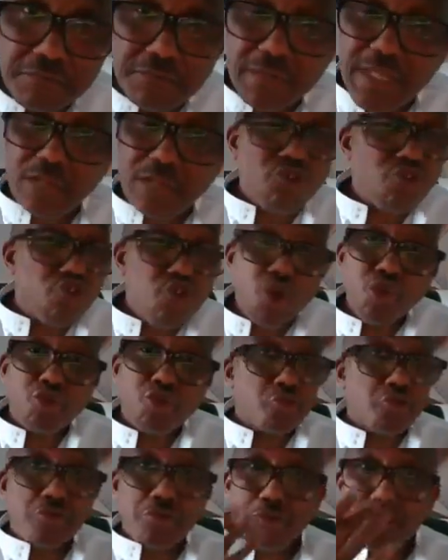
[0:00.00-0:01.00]
That's
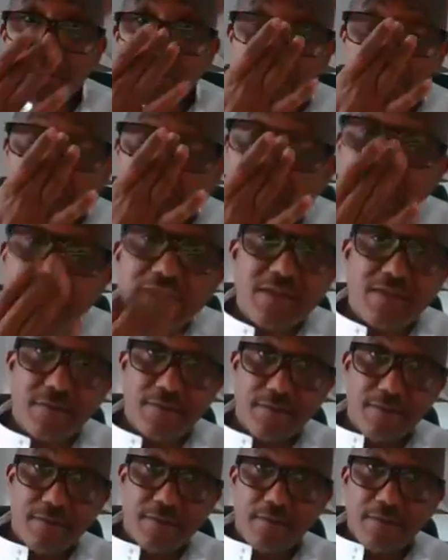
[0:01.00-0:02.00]
not right.
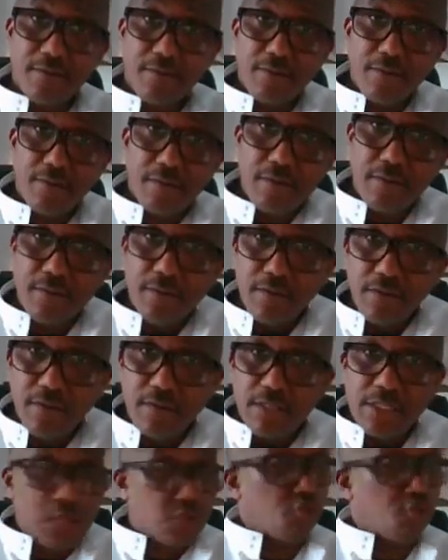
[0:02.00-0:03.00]

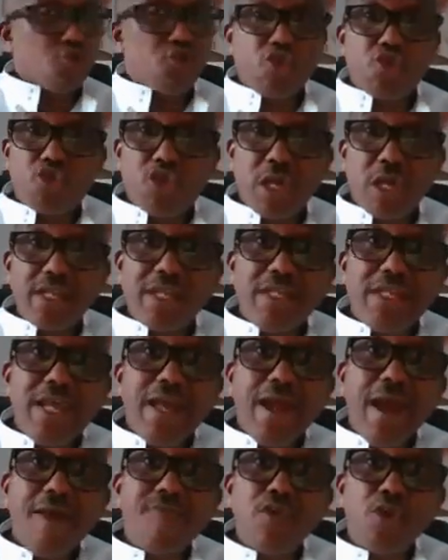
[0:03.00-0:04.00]
They should just say that they
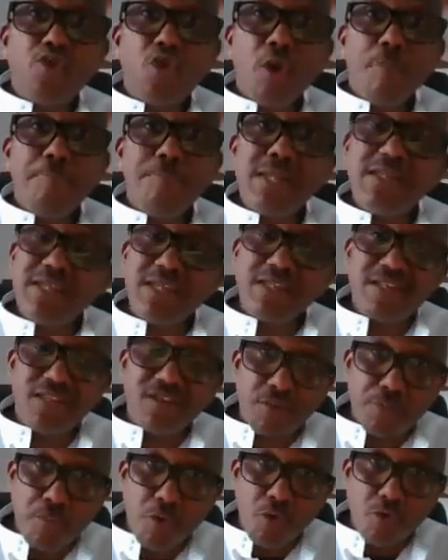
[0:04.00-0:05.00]
have not completed the
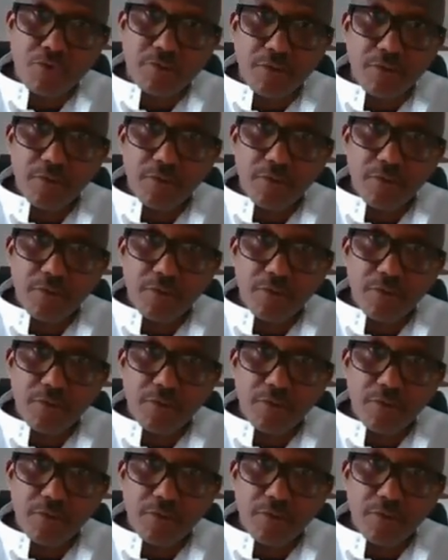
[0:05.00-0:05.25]
report.